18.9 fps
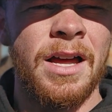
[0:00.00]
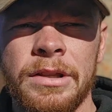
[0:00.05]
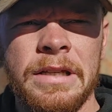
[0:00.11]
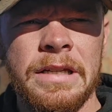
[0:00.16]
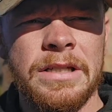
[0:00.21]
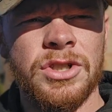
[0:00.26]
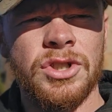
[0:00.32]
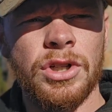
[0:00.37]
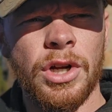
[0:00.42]

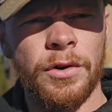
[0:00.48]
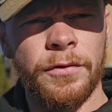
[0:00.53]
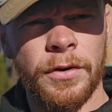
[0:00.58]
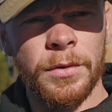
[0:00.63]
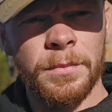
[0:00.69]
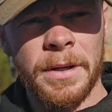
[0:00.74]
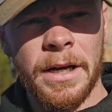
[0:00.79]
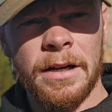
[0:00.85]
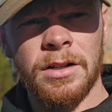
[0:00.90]
The snow
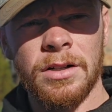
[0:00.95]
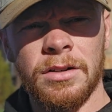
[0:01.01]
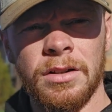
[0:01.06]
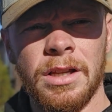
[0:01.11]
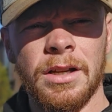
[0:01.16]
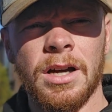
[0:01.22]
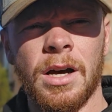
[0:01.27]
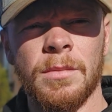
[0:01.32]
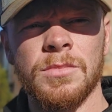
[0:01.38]
foam cannon
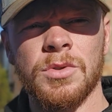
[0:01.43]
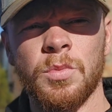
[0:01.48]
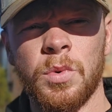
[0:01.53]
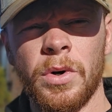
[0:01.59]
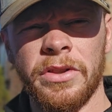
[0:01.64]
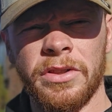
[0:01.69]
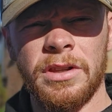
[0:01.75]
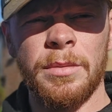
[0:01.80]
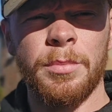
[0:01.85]
that comes
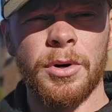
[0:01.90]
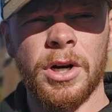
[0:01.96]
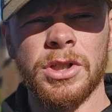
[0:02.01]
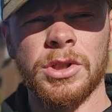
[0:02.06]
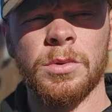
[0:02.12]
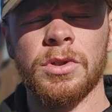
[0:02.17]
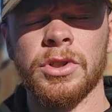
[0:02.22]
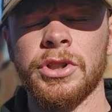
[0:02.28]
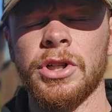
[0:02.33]
with the
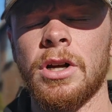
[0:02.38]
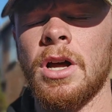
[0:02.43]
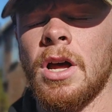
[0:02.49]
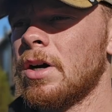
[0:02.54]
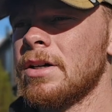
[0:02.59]
pressure washer,